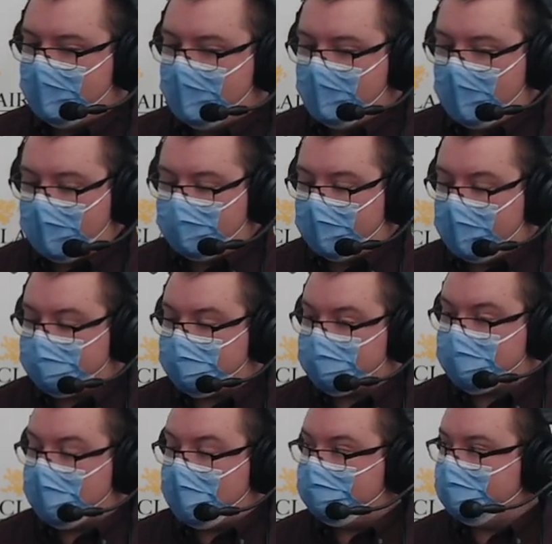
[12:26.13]
I mean, as the
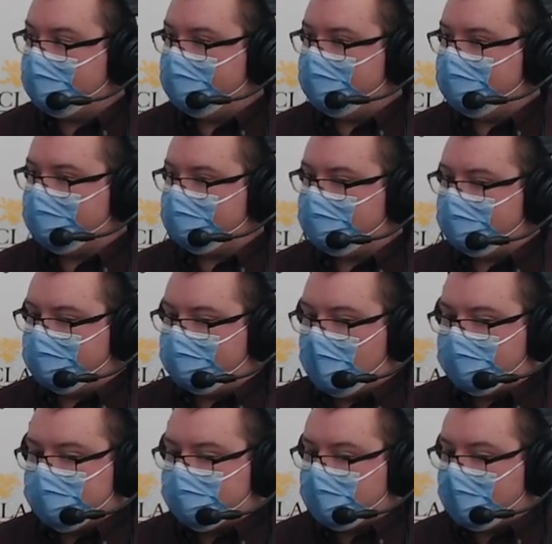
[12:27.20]
top laner, you
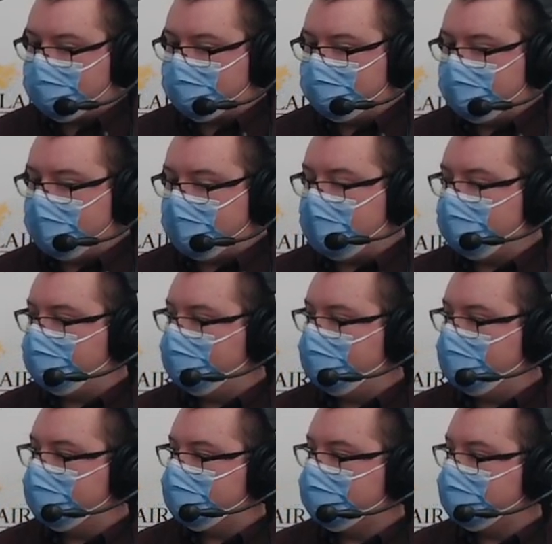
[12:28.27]
oftentimes do get kind of put on
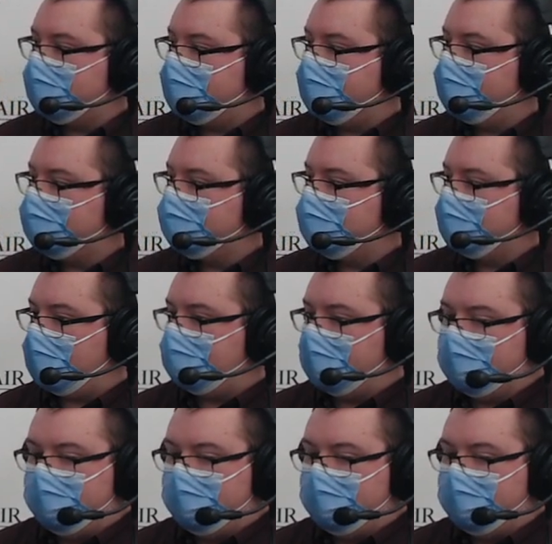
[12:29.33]
some tanks, and I mean,